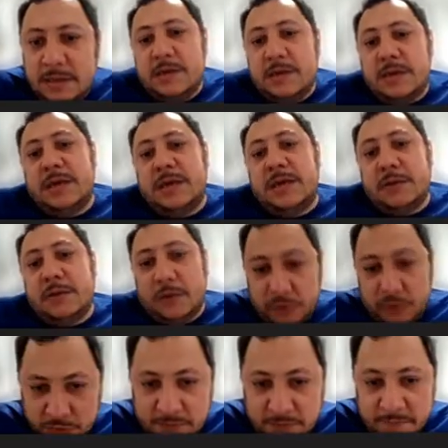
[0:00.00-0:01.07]
and
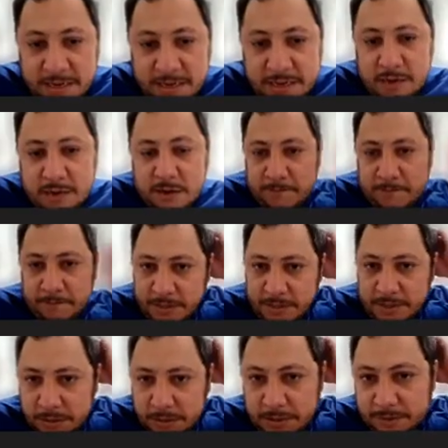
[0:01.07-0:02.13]
also in my
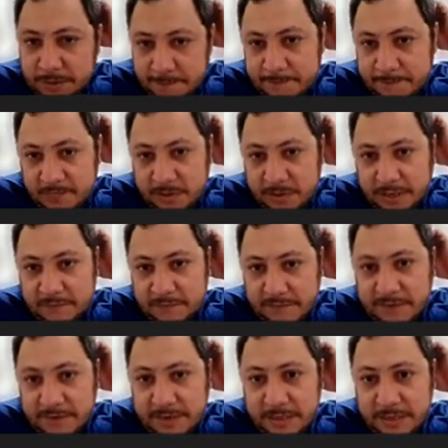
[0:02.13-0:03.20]
homepage. You can
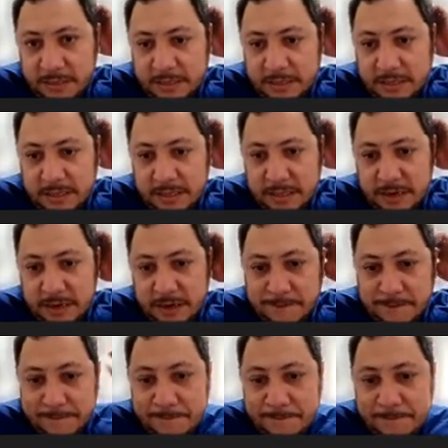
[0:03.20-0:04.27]
find it there.
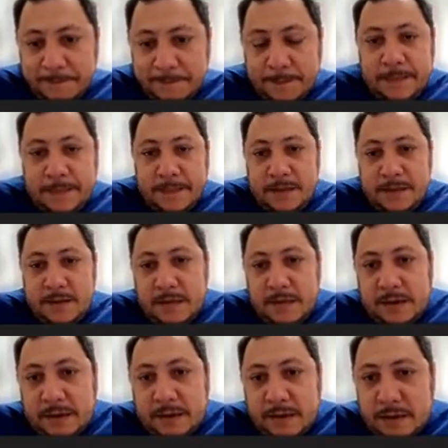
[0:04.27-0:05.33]

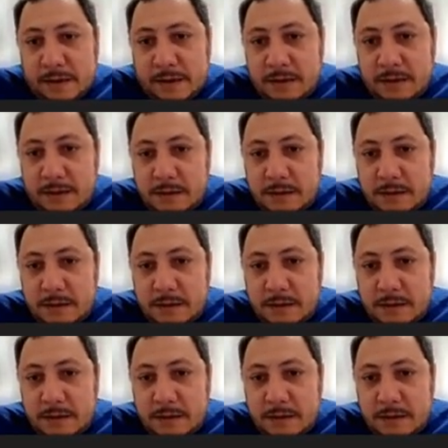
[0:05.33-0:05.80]
I